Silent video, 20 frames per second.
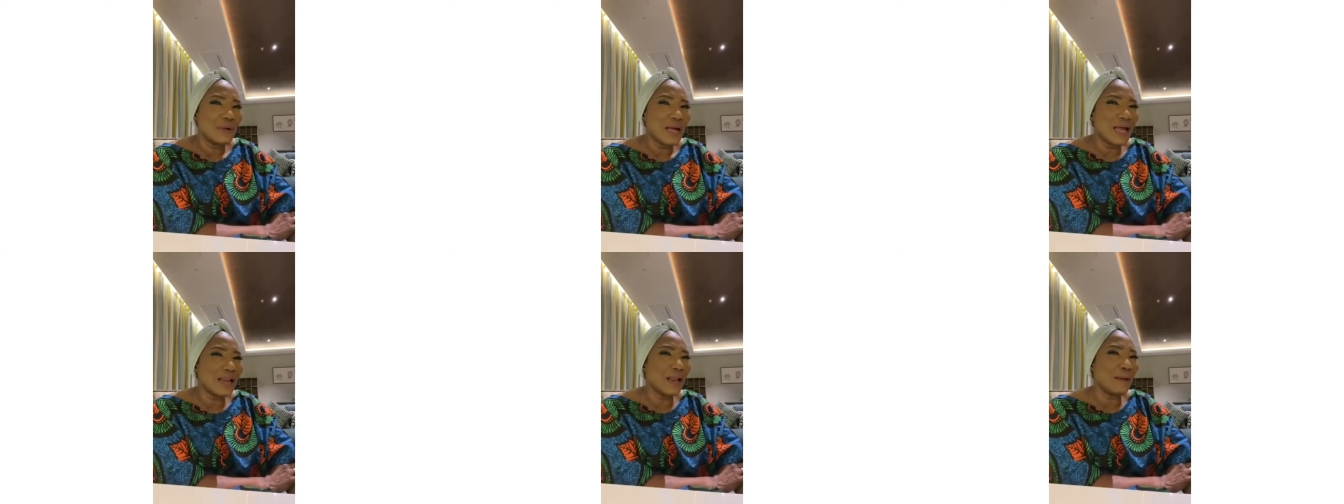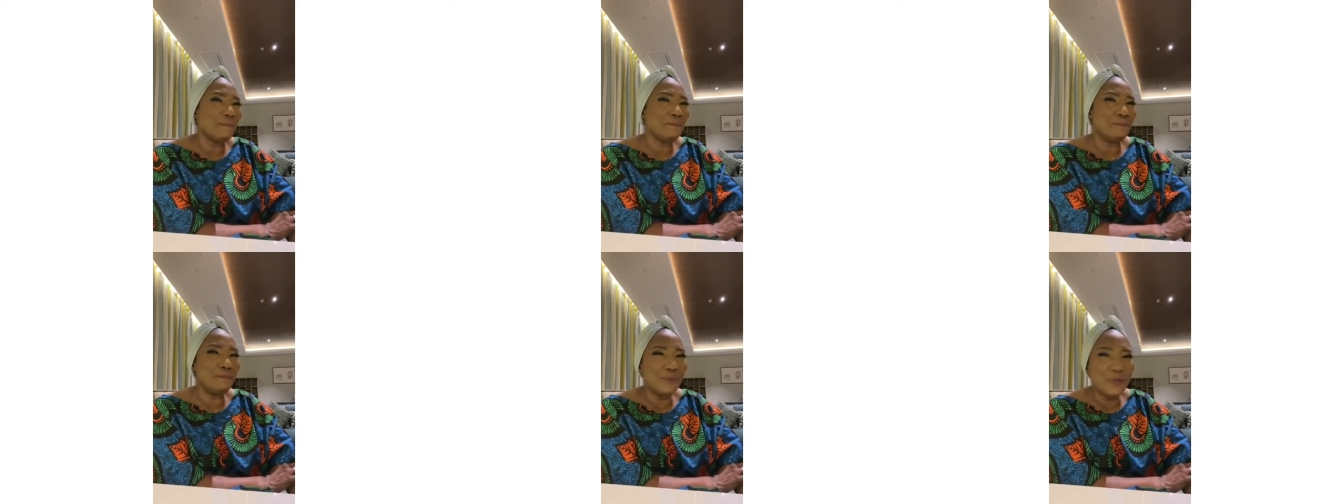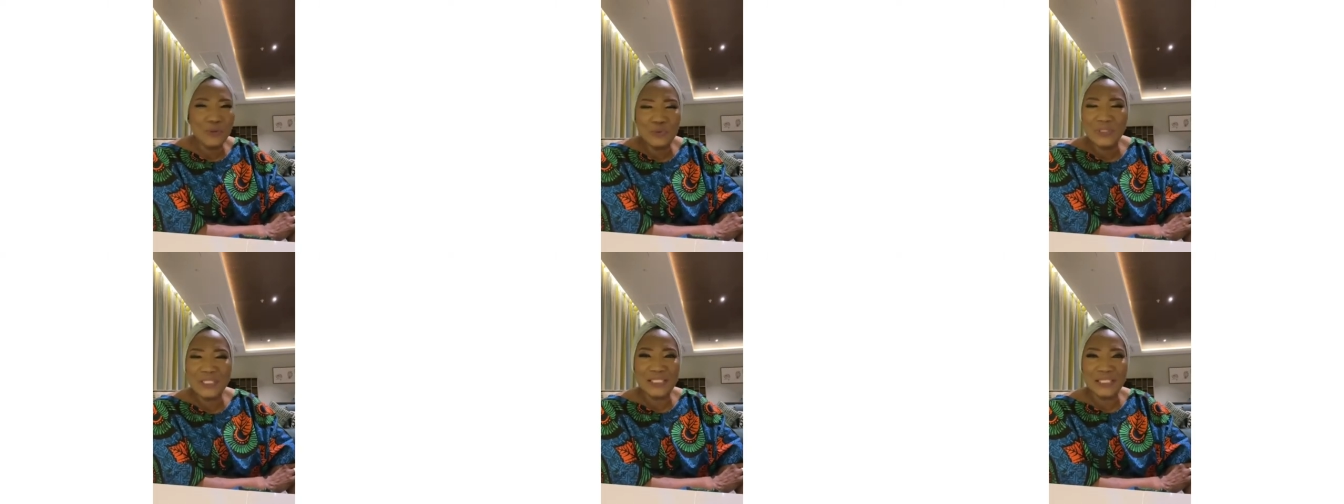an
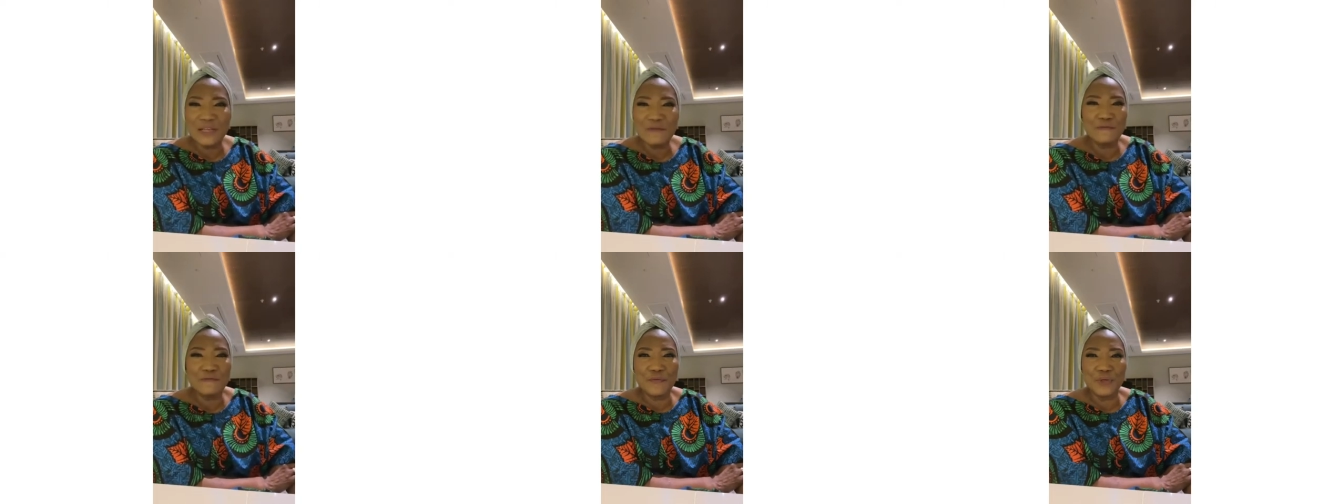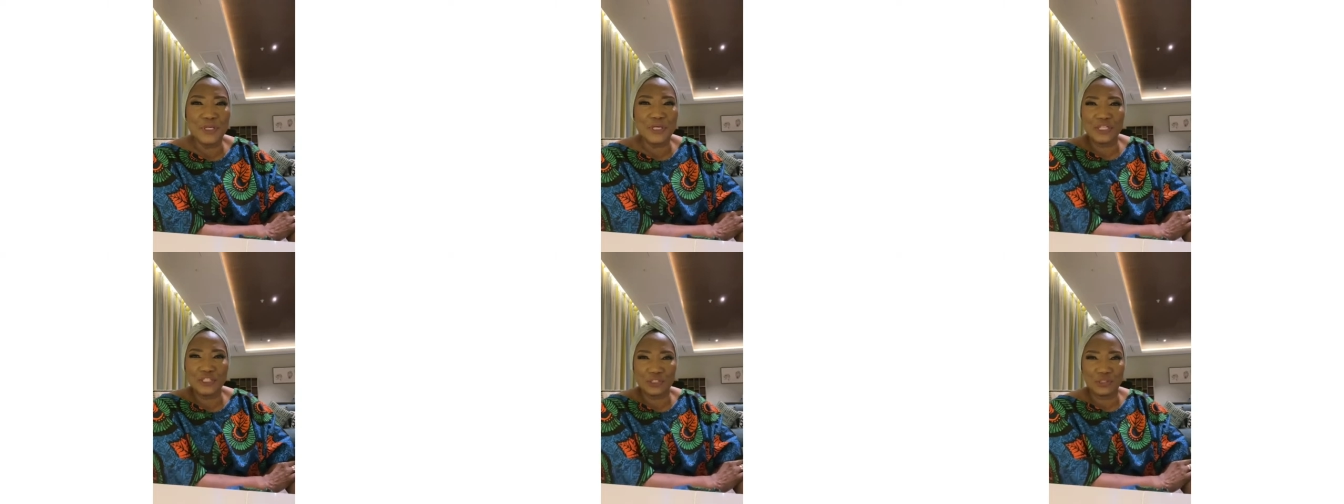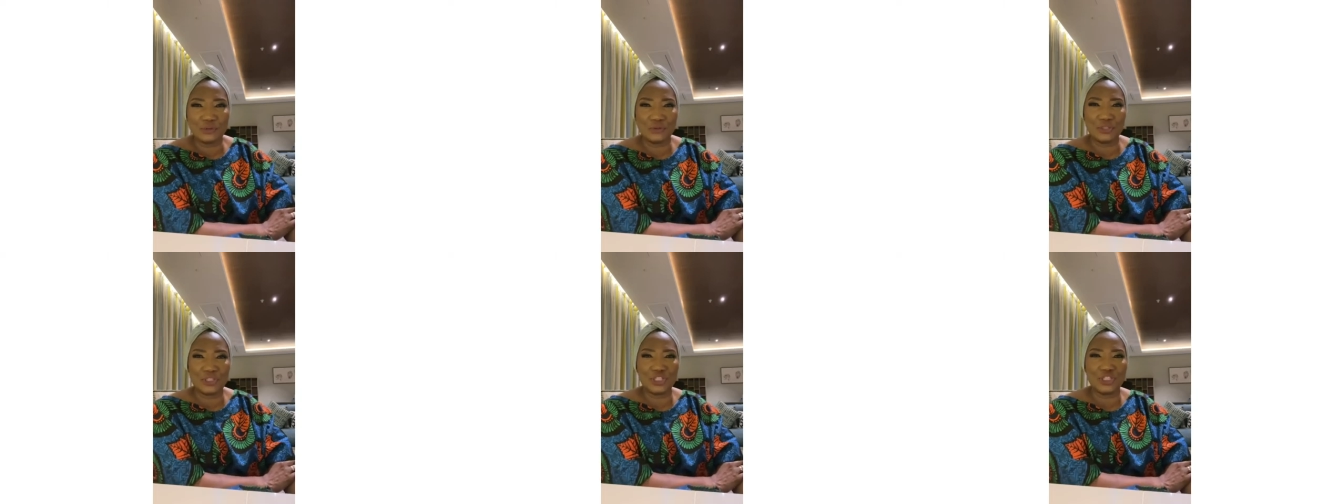abusive
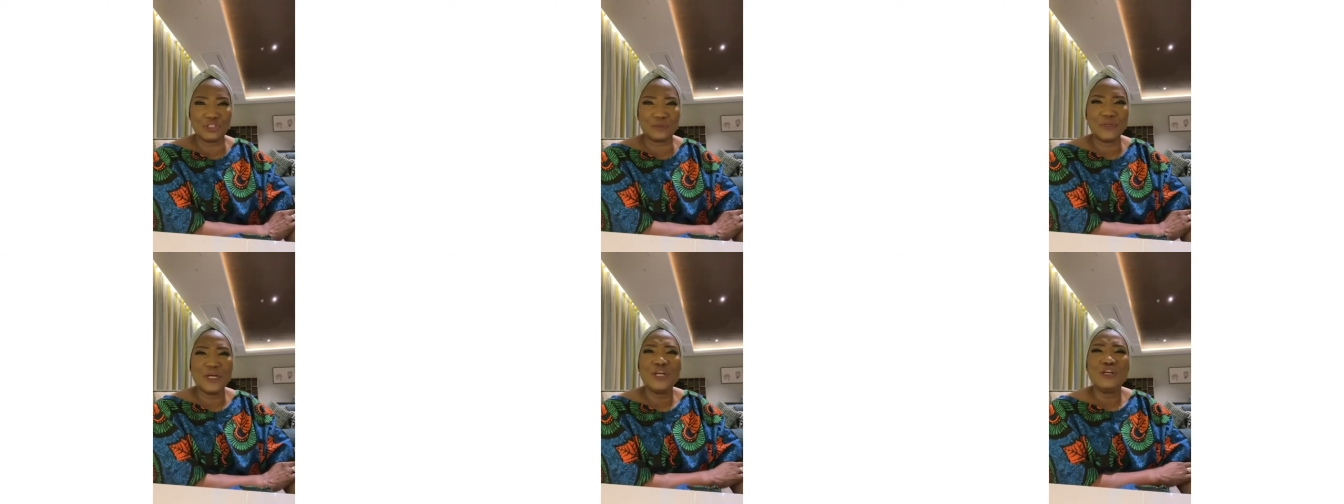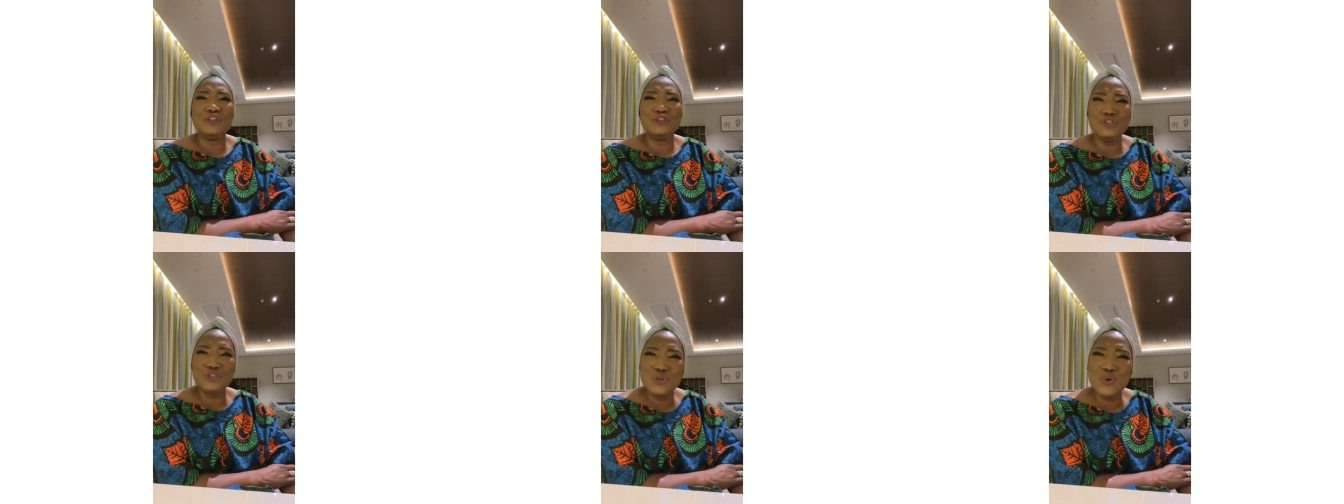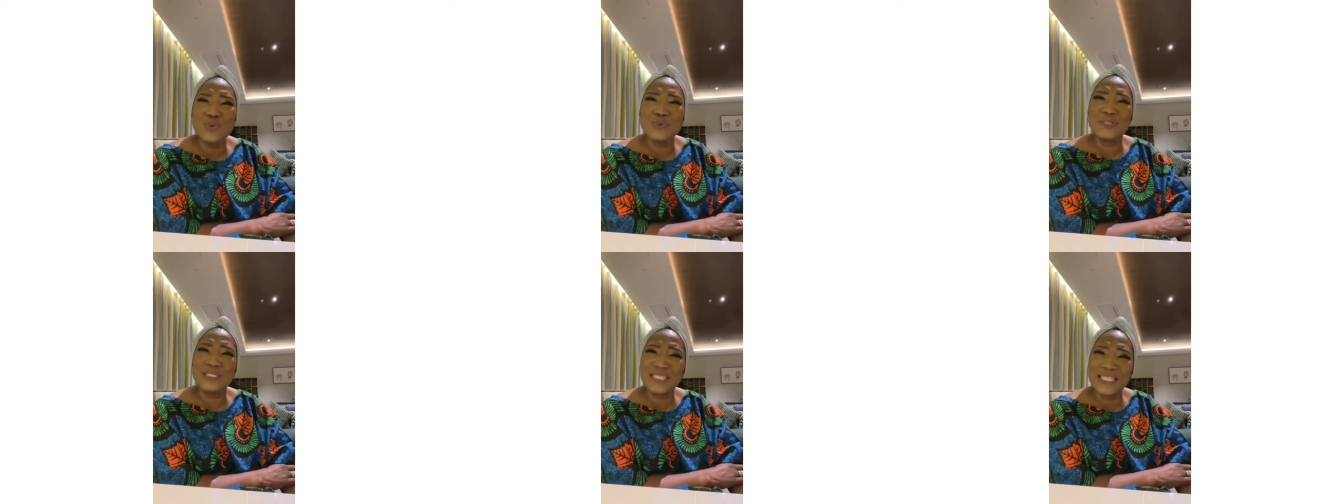relationship,
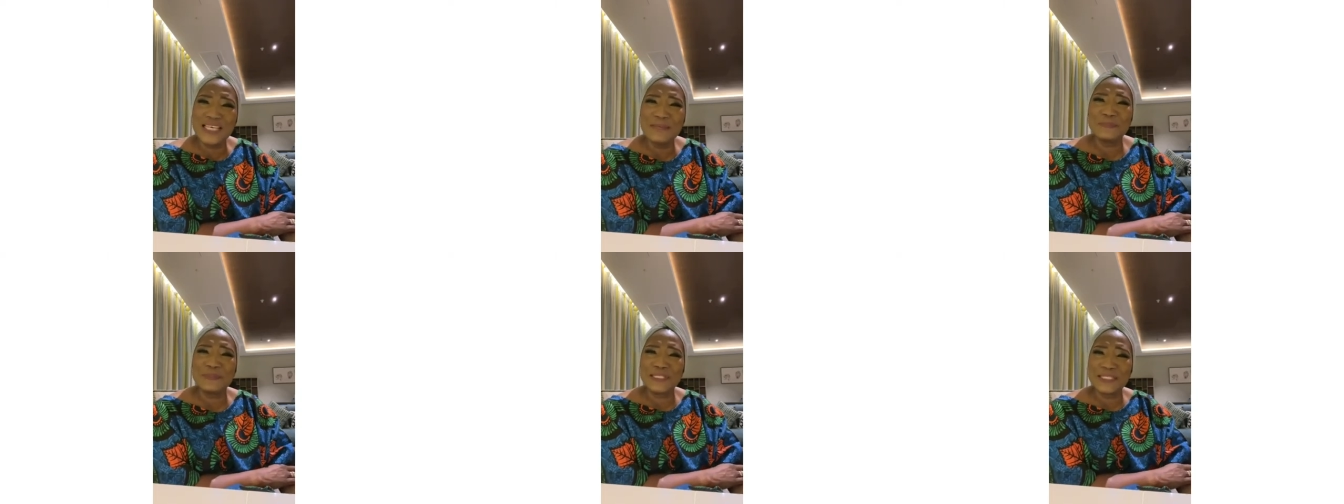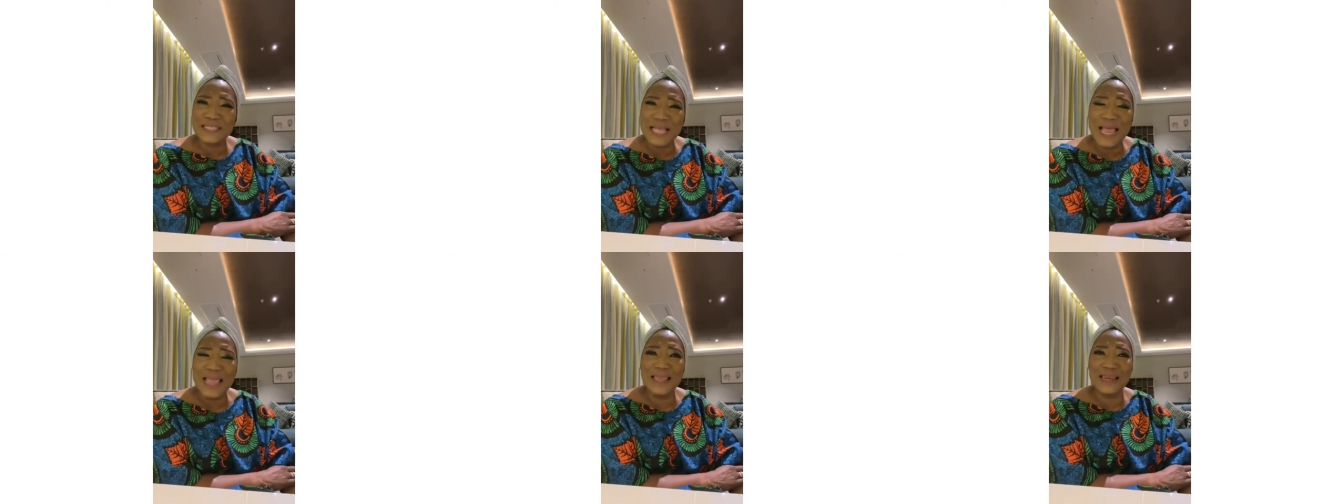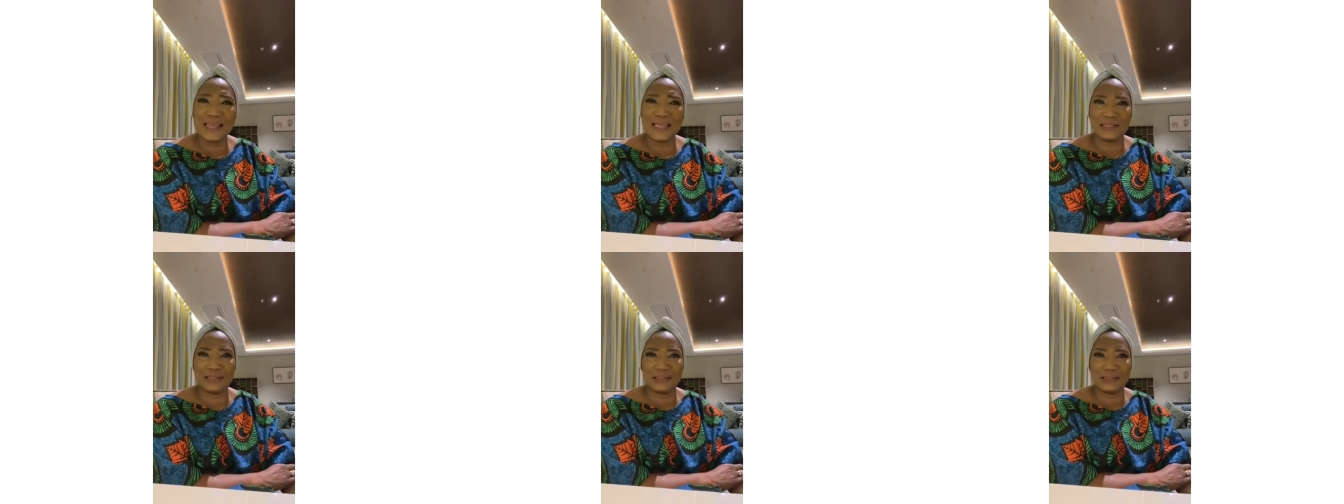don't keep
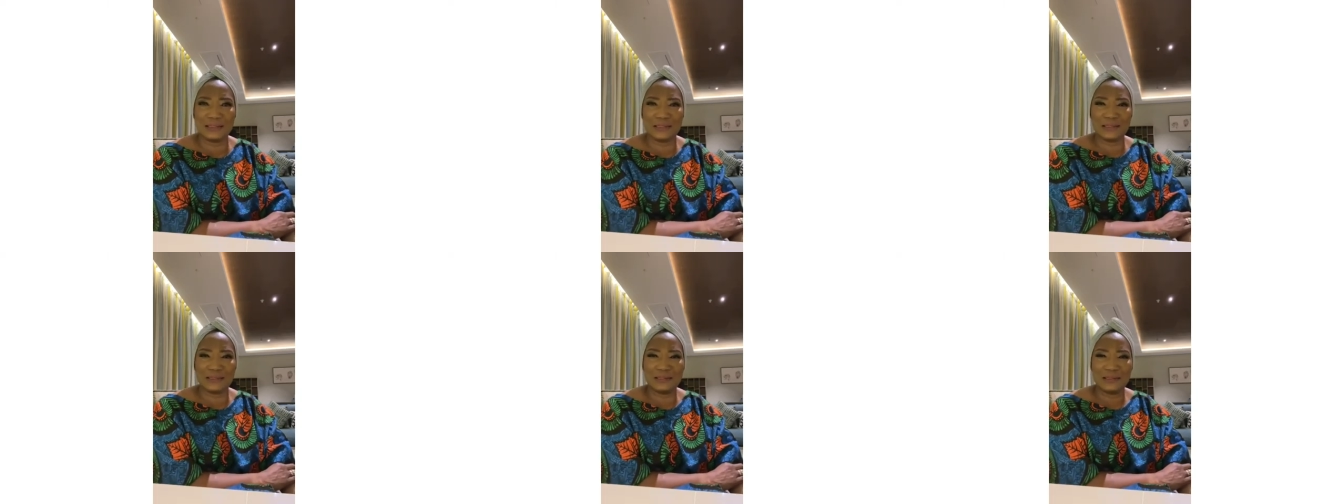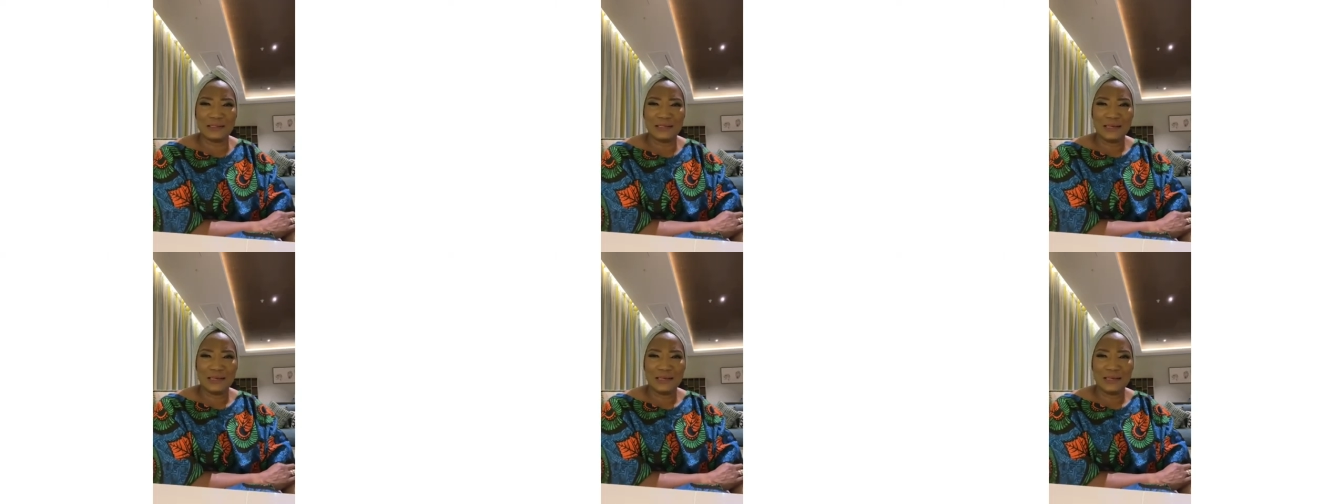silent.